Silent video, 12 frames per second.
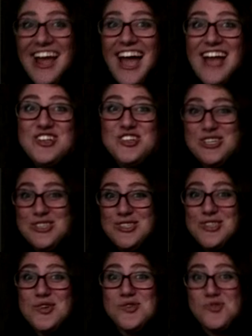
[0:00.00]
and she's
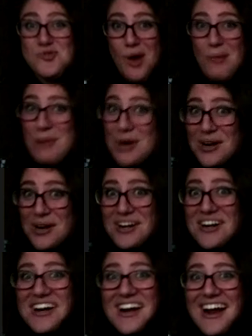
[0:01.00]
the drummer,
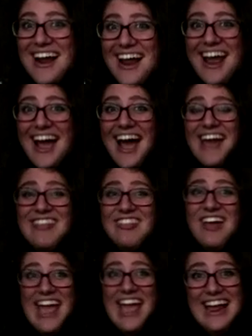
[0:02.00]
and
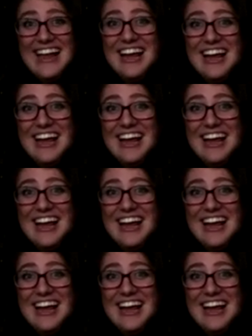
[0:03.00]
like